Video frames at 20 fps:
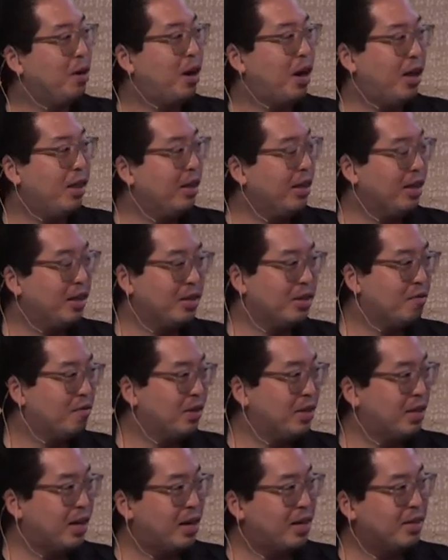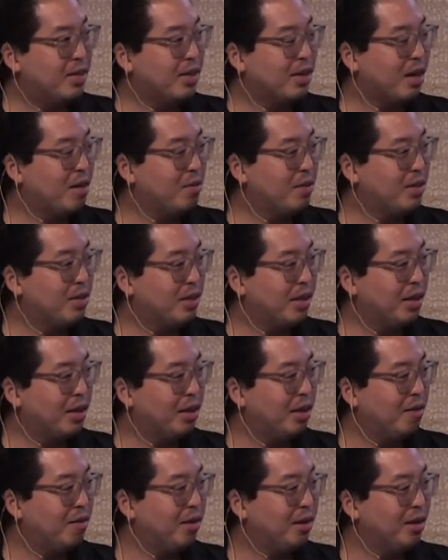I think it's fantastic. I just
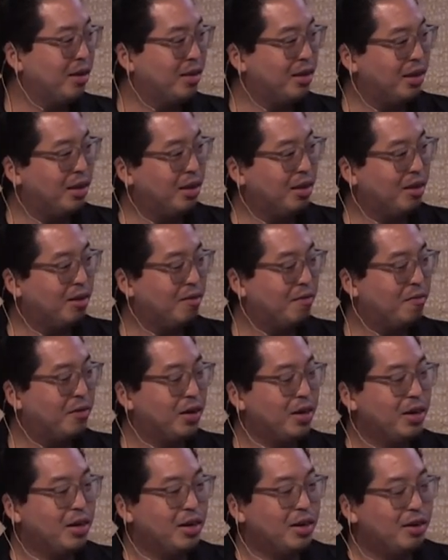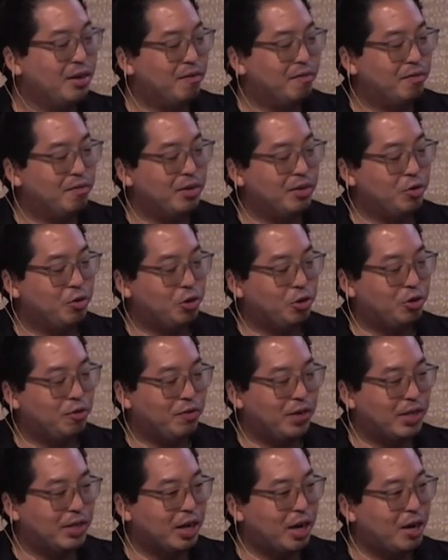thinking uh, thinking of Giorgio
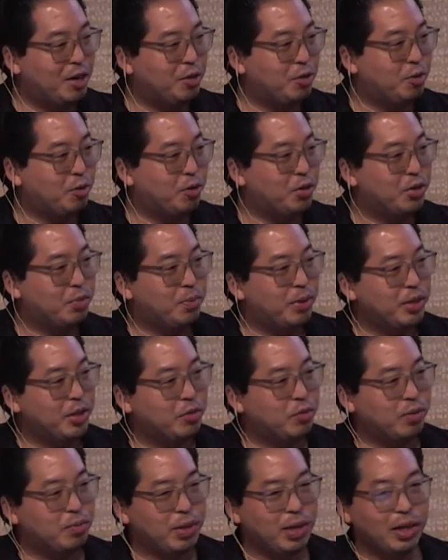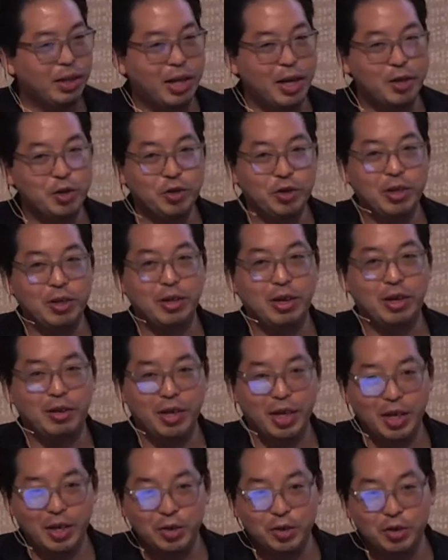Vasari's correspondence with Michelangelo that
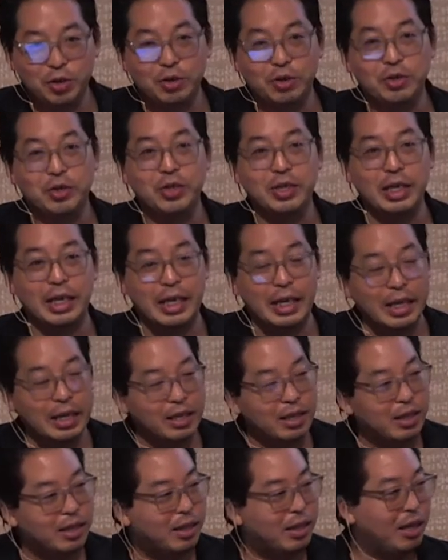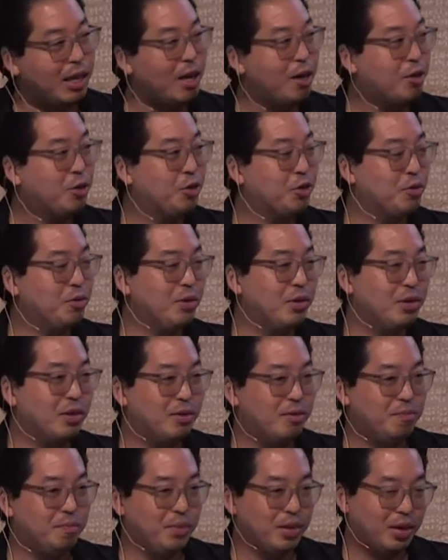he inserts in the
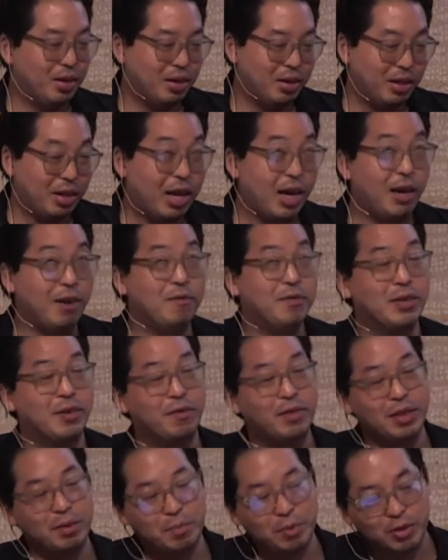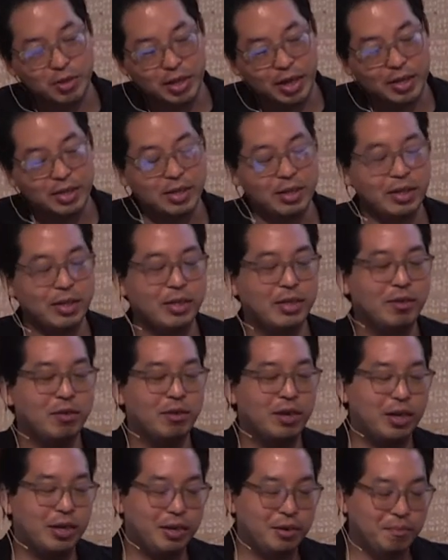actual hmm. uh, lives of the most excellent
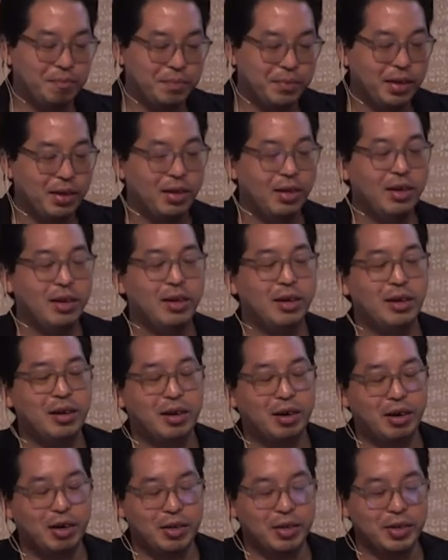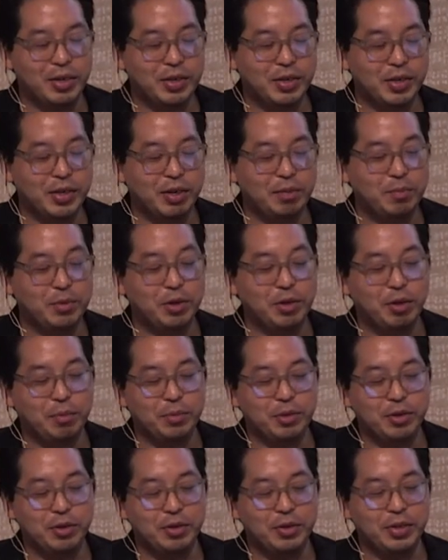um, artists, um,
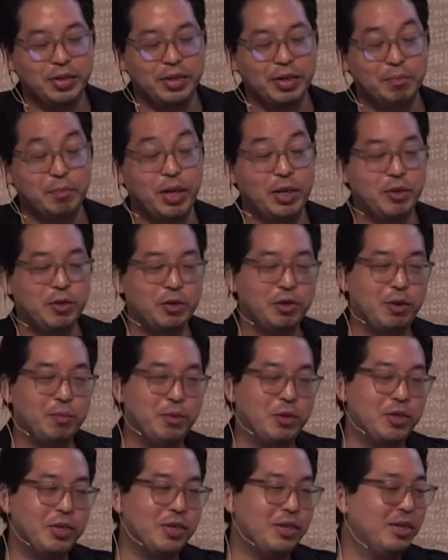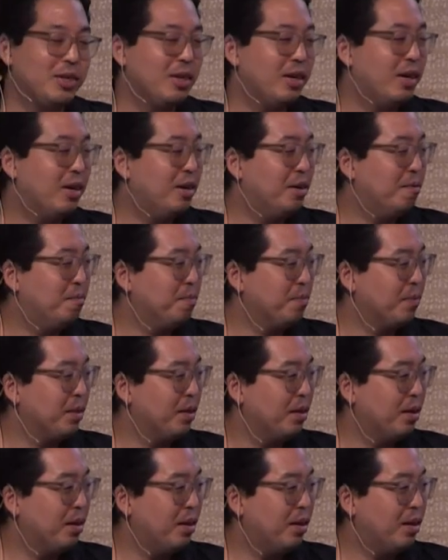sculptors, uh, painters, sculptors, and um,
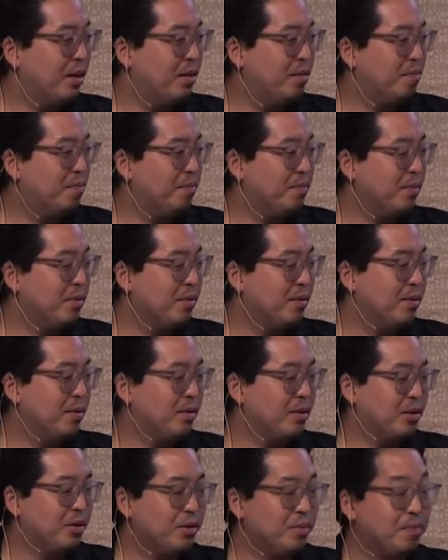mm -hmm.